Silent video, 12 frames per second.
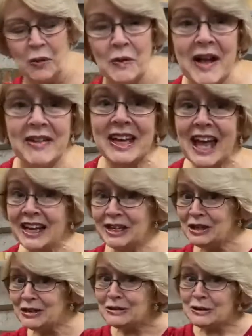Well,
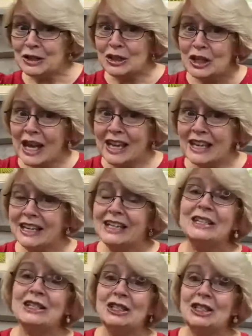can you shake
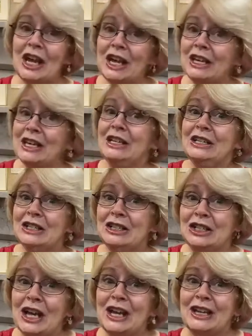Shake,
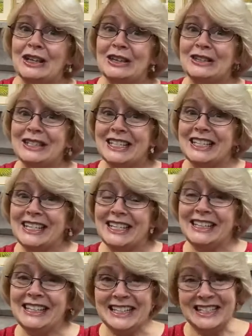shake your
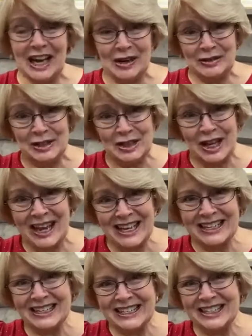sillies out.
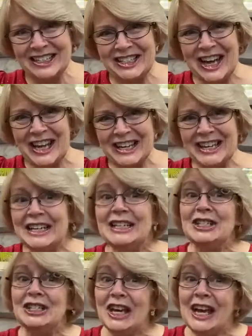Shake, shake,
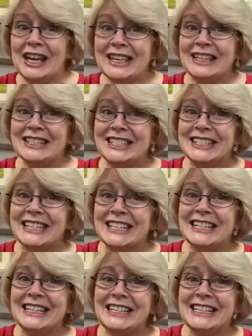shake your
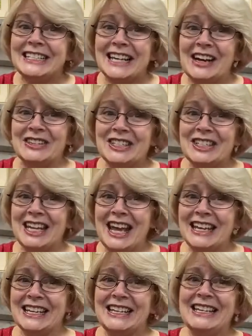sillies out.
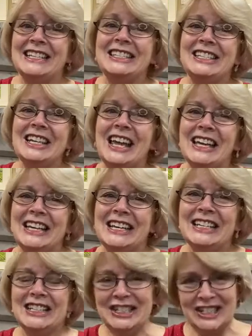Shake, shake,
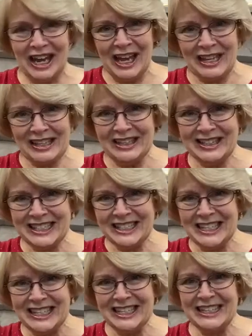shake your
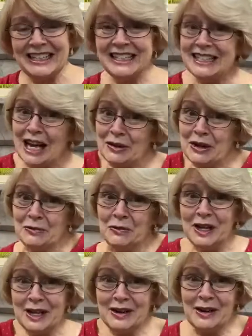sillies out and
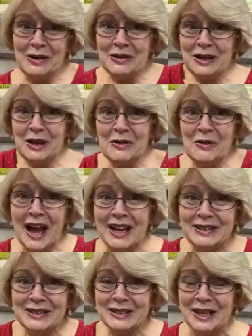wiggle your
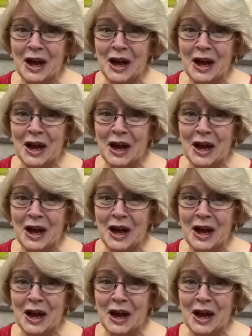waggles